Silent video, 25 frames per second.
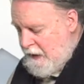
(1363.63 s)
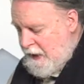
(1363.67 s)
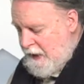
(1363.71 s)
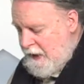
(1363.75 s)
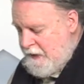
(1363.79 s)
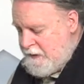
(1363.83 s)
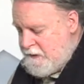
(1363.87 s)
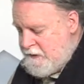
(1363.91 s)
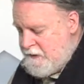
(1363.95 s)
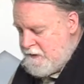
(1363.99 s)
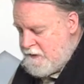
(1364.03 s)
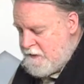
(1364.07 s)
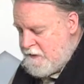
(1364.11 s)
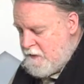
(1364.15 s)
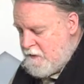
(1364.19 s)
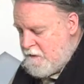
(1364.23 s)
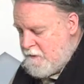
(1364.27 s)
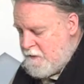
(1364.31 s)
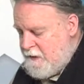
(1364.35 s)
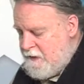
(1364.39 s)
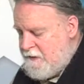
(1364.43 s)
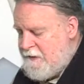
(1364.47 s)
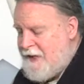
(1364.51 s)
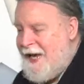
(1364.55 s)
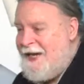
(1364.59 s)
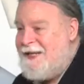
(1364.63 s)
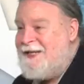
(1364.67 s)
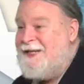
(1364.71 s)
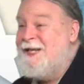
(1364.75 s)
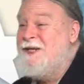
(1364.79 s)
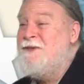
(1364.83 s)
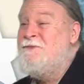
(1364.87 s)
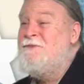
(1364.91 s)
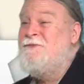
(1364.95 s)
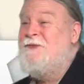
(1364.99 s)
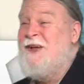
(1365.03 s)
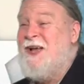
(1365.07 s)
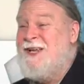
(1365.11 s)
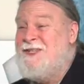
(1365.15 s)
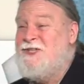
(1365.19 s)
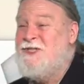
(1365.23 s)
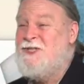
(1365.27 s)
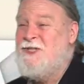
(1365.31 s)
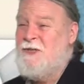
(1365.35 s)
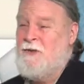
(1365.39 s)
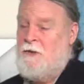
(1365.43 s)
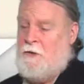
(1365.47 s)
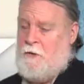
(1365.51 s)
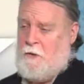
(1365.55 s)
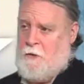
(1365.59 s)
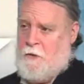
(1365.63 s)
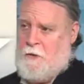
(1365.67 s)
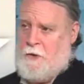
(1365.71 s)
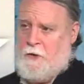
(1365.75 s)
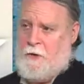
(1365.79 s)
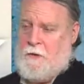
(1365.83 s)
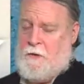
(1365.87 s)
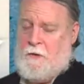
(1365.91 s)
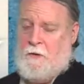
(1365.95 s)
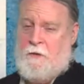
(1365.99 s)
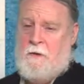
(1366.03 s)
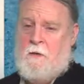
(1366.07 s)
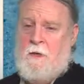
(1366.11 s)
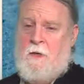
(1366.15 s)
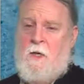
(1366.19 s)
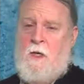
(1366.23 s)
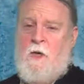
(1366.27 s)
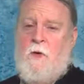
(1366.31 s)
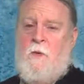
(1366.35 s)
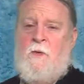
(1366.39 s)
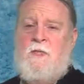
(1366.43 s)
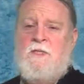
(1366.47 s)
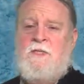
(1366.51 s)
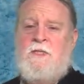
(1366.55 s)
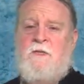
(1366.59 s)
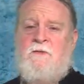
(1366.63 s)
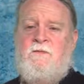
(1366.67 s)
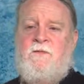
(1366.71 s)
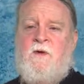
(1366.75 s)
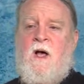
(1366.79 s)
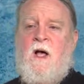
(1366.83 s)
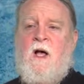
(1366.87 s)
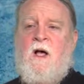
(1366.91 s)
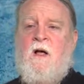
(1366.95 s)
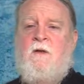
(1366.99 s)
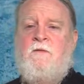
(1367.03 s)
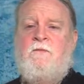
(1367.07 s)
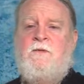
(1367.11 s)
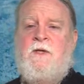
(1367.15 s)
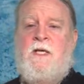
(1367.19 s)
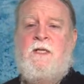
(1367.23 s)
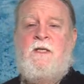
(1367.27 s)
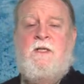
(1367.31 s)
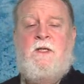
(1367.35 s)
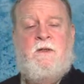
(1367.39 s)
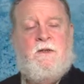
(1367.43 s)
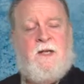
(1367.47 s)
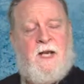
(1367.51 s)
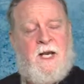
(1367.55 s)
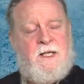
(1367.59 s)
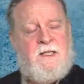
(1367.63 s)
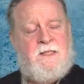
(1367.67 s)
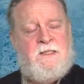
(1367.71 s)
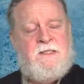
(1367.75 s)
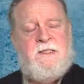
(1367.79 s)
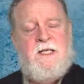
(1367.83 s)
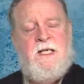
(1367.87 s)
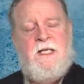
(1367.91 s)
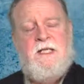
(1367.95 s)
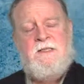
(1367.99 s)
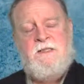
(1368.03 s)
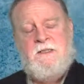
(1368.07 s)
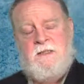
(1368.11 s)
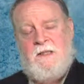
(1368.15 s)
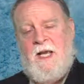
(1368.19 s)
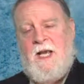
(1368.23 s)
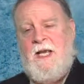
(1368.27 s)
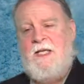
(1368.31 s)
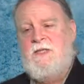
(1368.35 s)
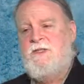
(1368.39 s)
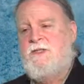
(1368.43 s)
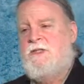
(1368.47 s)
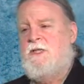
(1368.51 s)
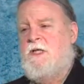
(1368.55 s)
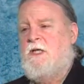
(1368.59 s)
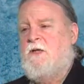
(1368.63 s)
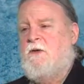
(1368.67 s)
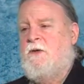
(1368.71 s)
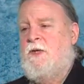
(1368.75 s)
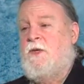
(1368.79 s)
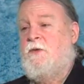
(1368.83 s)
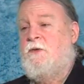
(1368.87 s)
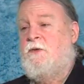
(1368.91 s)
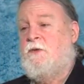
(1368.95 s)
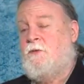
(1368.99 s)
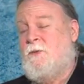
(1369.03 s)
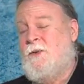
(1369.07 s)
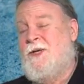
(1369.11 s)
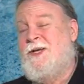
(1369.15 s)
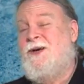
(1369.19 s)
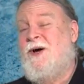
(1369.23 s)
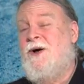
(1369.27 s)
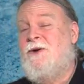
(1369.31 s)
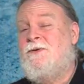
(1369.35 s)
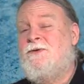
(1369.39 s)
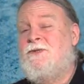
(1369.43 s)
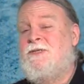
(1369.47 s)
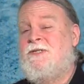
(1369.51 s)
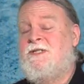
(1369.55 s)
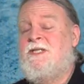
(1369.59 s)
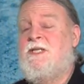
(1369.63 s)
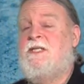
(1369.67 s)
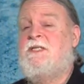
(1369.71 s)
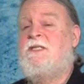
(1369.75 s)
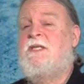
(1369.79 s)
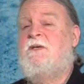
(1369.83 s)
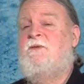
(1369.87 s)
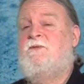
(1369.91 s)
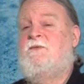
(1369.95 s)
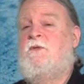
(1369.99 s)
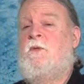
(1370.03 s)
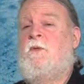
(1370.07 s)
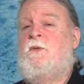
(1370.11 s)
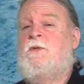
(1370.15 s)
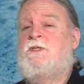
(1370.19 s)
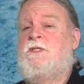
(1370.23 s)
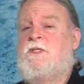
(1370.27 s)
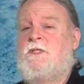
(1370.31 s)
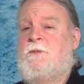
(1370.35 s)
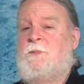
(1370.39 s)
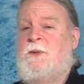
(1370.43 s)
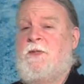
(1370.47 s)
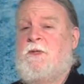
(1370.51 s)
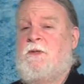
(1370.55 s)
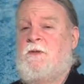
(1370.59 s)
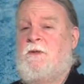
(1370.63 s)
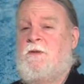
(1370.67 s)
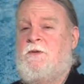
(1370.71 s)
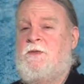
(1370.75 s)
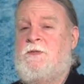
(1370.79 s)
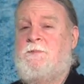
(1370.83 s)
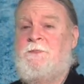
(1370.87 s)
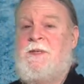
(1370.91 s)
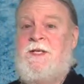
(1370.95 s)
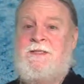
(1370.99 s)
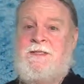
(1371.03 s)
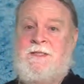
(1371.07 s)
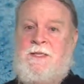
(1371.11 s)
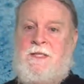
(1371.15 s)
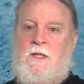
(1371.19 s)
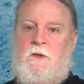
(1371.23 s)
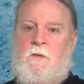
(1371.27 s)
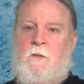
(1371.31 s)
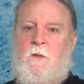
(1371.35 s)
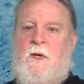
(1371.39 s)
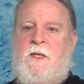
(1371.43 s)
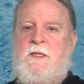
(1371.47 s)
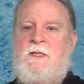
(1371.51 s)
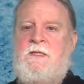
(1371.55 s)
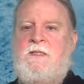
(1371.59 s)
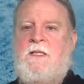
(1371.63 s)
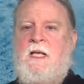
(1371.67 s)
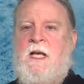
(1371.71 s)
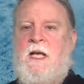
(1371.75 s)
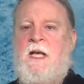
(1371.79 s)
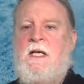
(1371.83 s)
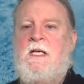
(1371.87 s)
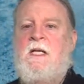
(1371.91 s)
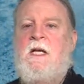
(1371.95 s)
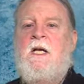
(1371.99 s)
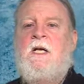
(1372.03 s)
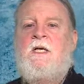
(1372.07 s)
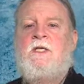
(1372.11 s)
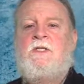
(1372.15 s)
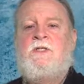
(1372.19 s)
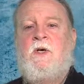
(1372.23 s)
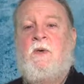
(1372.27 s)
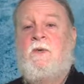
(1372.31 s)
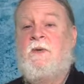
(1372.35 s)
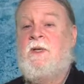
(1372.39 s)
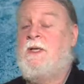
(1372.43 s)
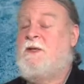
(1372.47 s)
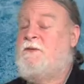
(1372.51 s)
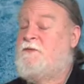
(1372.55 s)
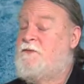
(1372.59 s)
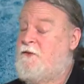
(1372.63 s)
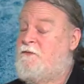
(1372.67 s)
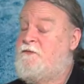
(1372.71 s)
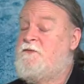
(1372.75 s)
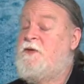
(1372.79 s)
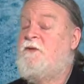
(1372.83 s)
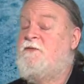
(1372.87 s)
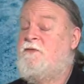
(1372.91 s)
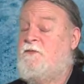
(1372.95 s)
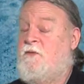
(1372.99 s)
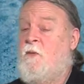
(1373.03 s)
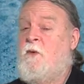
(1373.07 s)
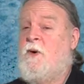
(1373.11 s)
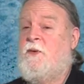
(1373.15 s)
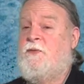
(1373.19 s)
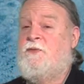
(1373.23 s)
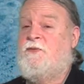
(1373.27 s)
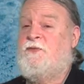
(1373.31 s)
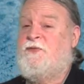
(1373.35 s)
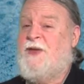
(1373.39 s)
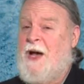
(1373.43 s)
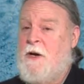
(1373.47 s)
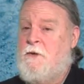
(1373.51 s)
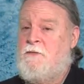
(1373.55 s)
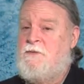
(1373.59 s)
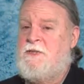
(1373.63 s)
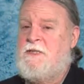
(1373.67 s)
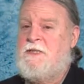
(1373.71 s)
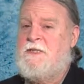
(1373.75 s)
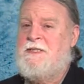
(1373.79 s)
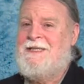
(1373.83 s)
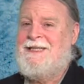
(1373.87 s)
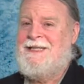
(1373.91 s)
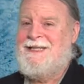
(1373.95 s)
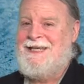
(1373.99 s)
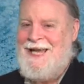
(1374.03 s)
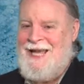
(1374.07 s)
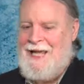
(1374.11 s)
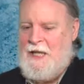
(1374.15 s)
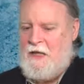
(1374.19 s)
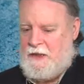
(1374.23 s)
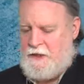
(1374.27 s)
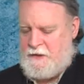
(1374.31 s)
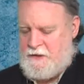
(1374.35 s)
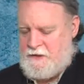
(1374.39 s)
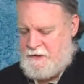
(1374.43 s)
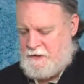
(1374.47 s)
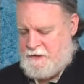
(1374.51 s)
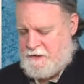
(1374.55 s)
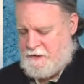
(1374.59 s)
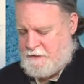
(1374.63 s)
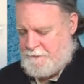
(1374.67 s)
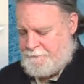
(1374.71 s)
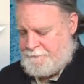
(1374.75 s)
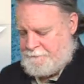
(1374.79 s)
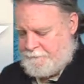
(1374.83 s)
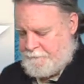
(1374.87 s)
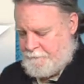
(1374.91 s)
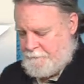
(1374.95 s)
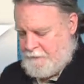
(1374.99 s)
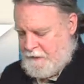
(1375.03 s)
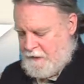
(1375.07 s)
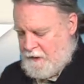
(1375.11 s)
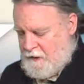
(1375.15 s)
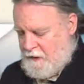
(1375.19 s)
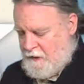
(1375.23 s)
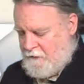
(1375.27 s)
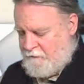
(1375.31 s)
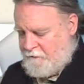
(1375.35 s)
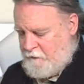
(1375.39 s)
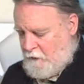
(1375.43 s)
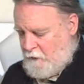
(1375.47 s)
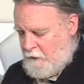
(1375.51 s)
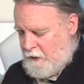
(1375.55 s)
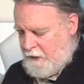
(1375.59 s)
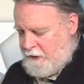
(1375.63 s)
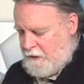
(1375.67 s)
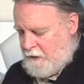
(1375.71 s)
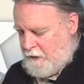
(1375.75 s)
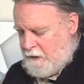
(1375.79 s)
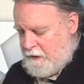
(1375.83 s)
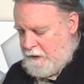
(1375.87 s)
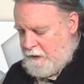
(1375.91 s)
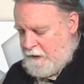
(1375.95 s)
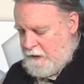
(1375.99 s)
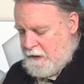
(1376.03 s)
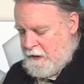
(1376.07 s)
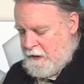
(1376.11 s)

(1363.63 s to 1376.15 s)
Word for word: And considering that conventional oil was involved in the United States last year in three hundred sixty-four spills, basically one a day, totaling fifty-four thousand gallons of oil,